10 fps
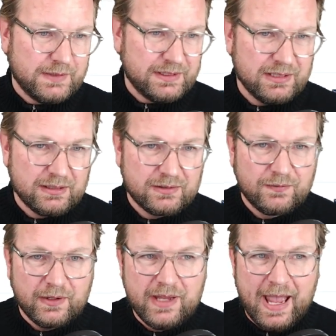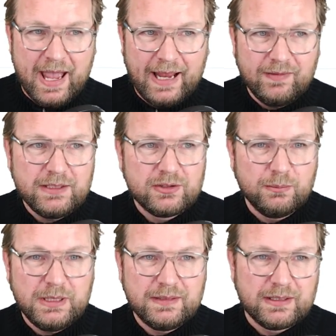this is not very handy to
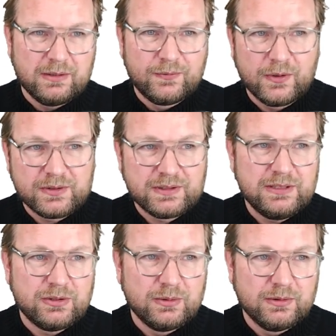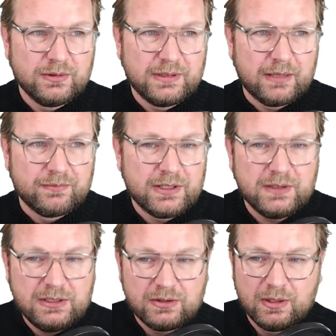me, that you first need to, that you
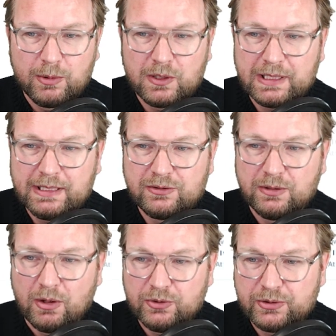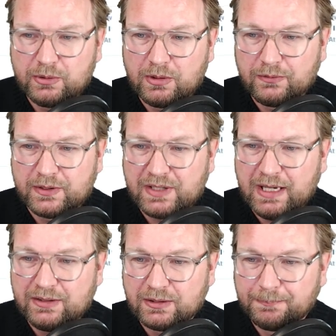need to double click to go to a
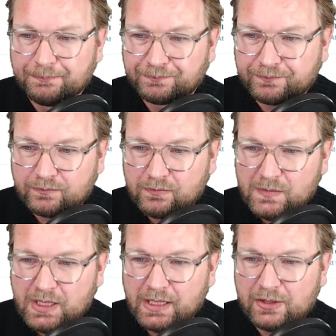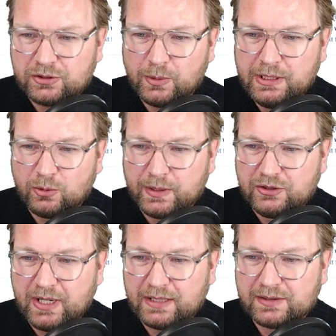conversation. And also when you
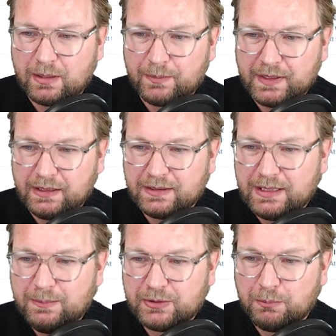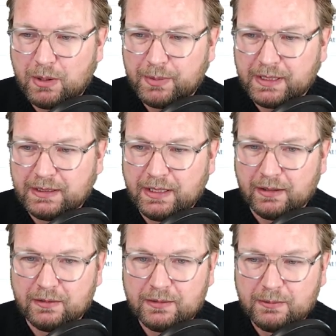reject something, it keeps bumping in here.